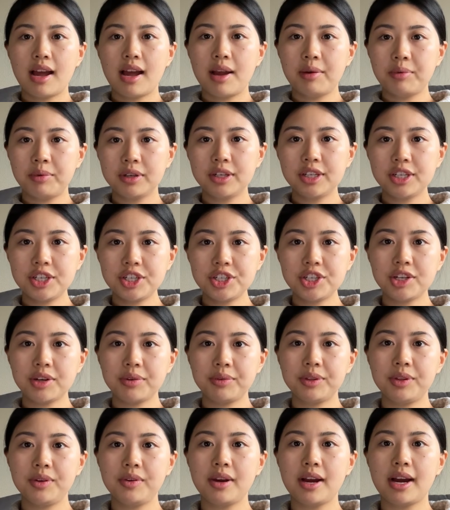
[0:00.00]
wanted to share
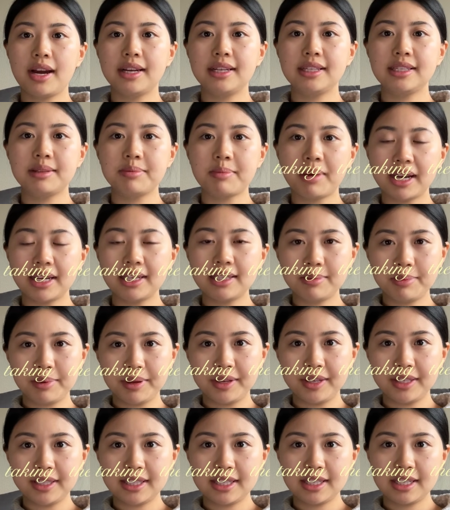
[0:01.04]
with you guys my
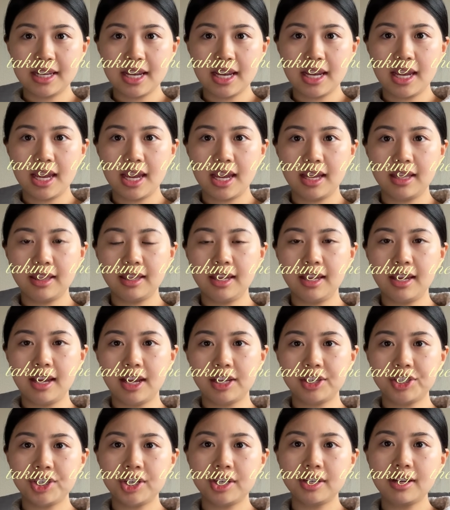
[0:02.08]
experience taking the
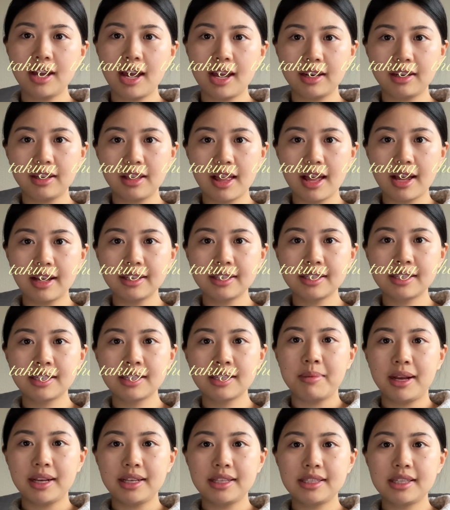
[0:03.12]
NGN NCLEX,
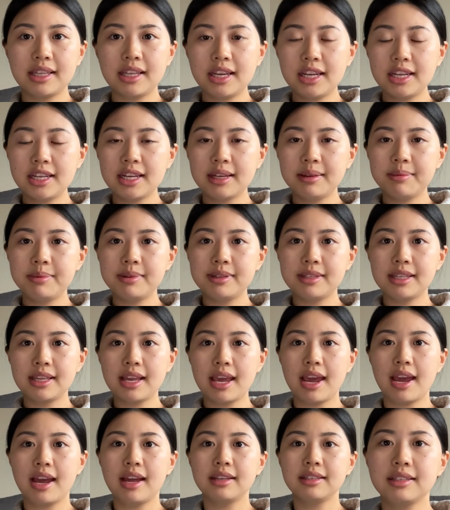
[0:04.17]
my study tips,
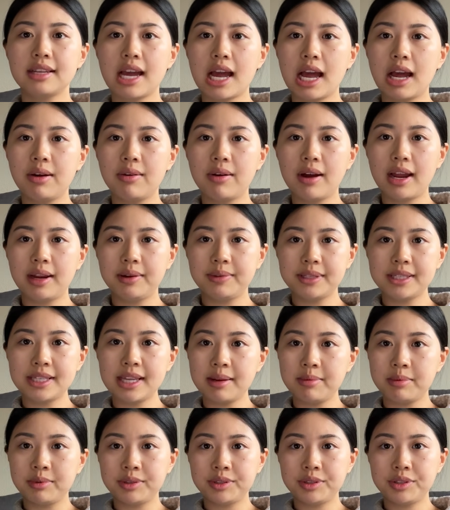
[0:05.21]
and how I was
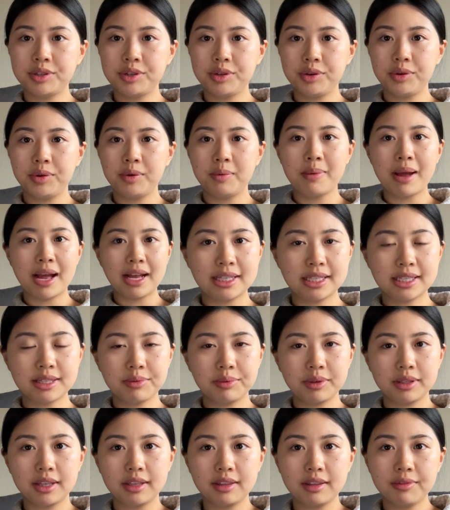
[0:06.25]
able to pass it
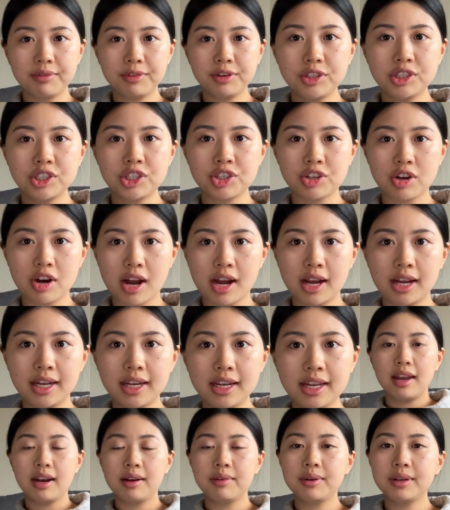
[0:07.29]
within the first
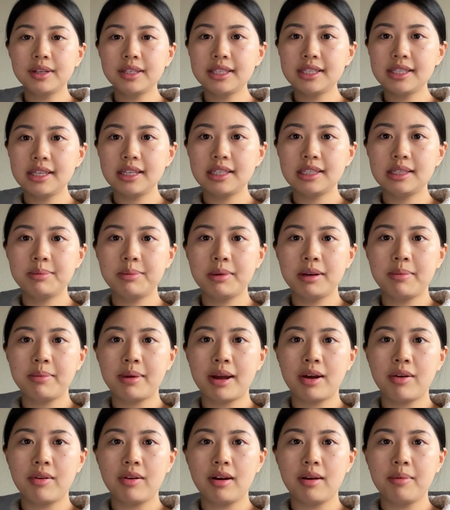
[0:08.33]
try. And I want to say it's been
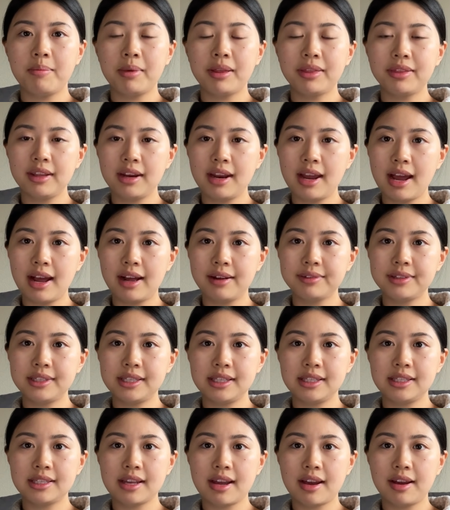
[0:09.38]
about a month and a half
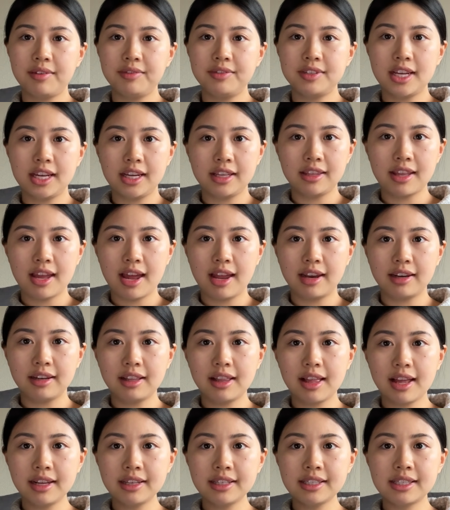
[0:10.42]
since I've taken the
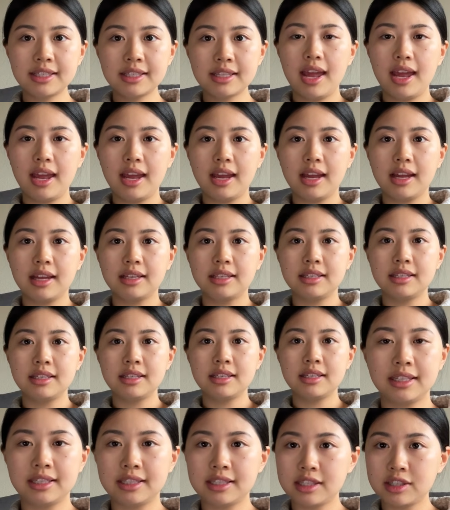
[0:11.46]
NCLEX, and
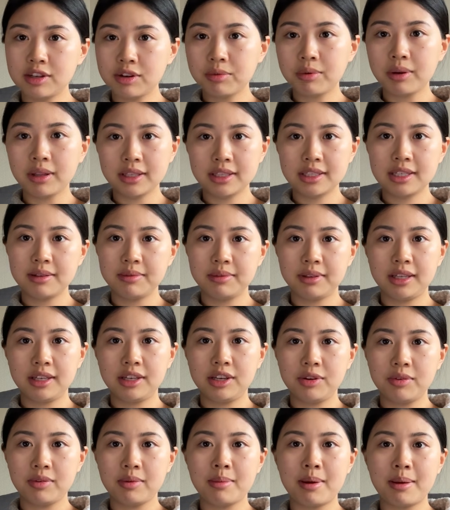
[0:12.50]
it's still relatively
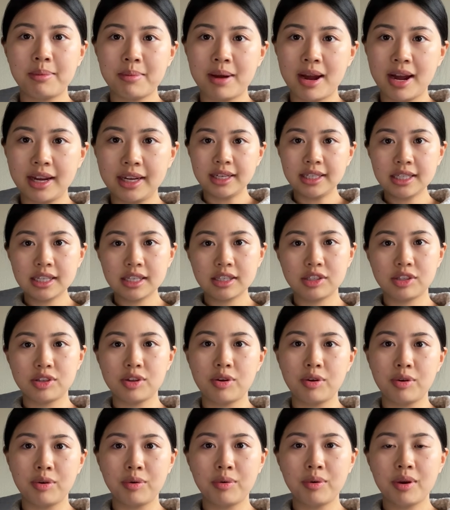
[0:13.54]
new in my mind,
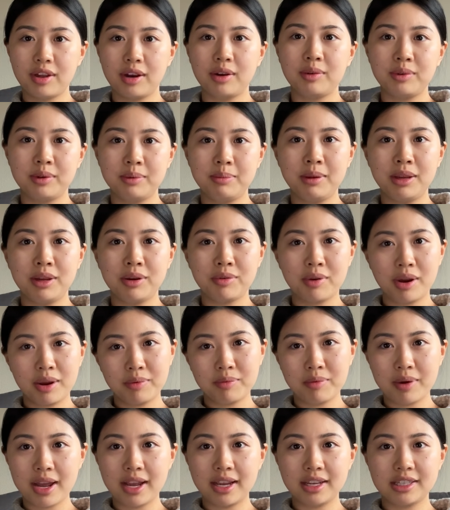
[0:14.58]
so I thought it would be a great
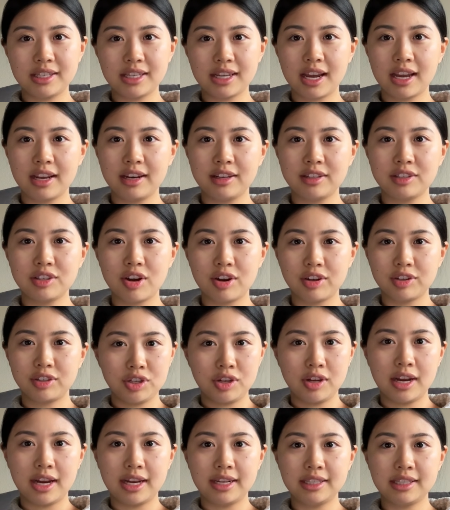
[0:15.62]
way to kind of talk to
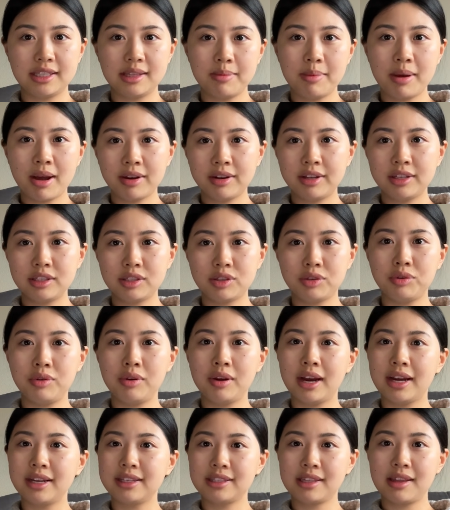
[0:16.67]
you guys about it so you
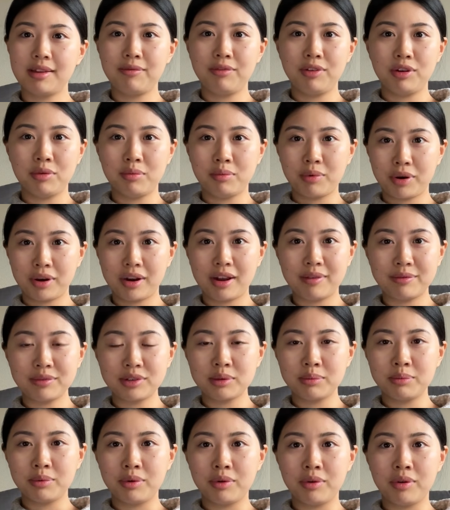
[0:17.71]
guys can feel more
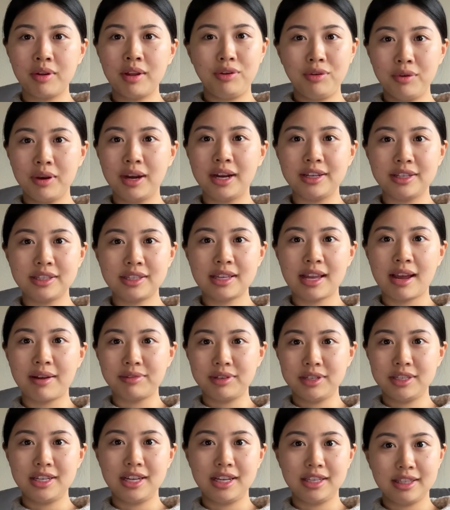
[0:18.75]
comfortable. You guys have
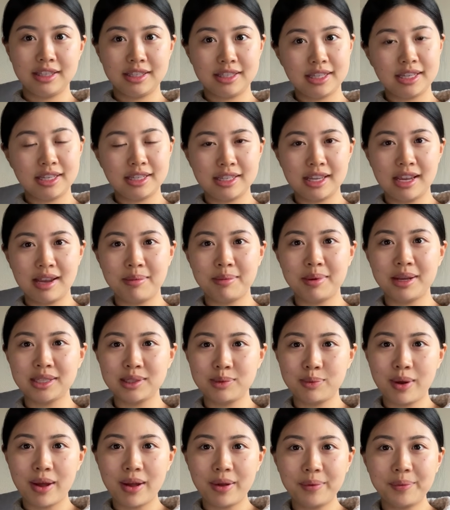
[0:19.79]
to take this exam as
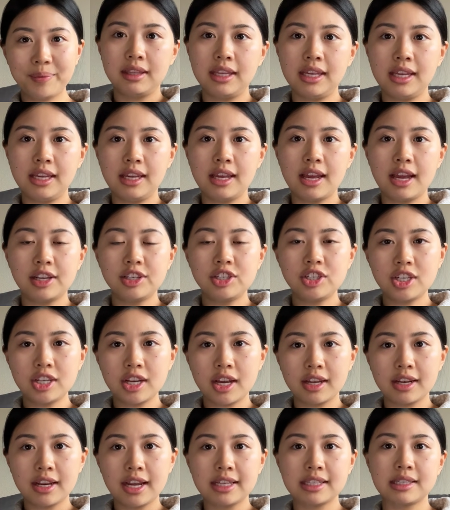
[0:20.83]
well. The
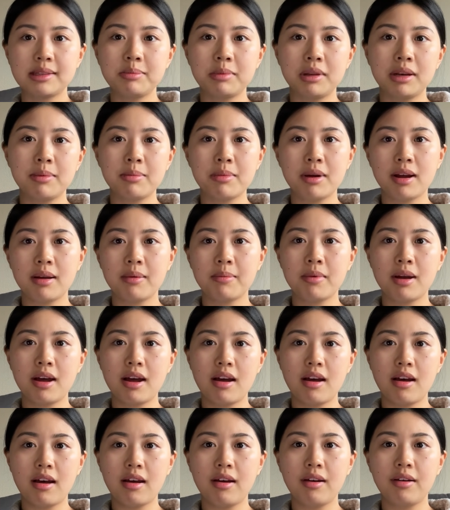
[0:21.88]
NGN has a minimum
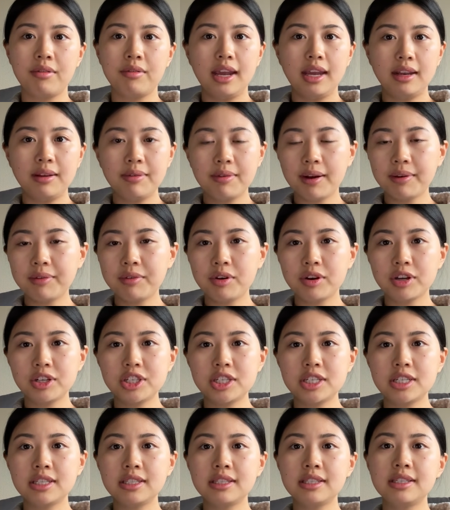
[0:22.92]
of 85
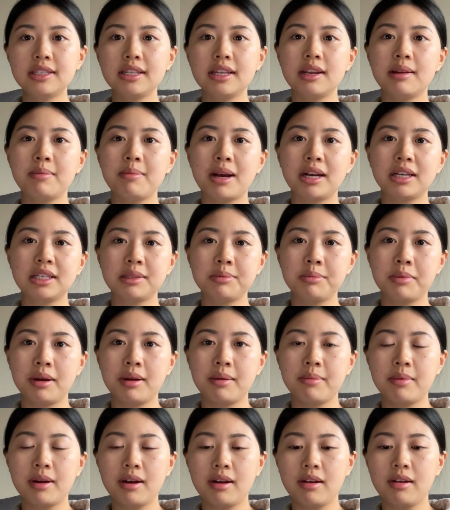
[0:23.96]
questions and a
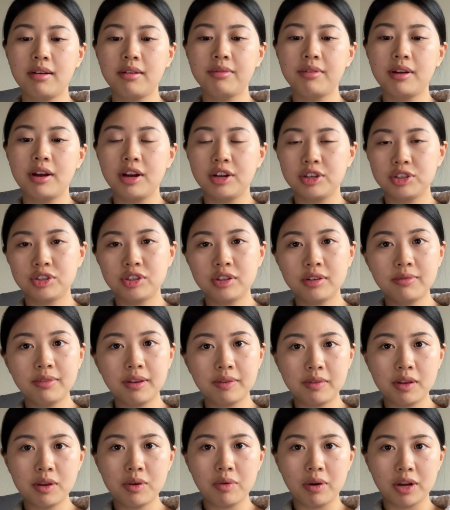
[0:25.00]
maximum of
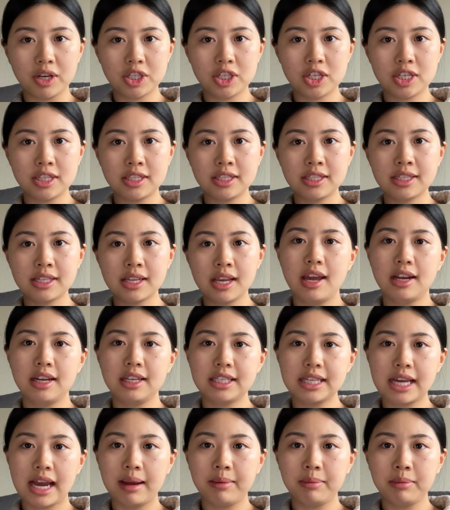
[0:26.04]
150 questions and a
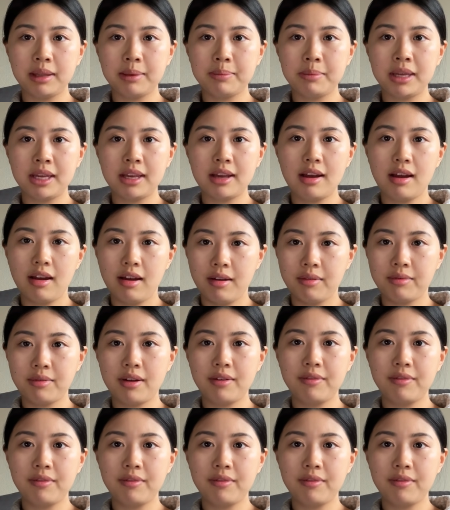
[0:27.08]
time limit of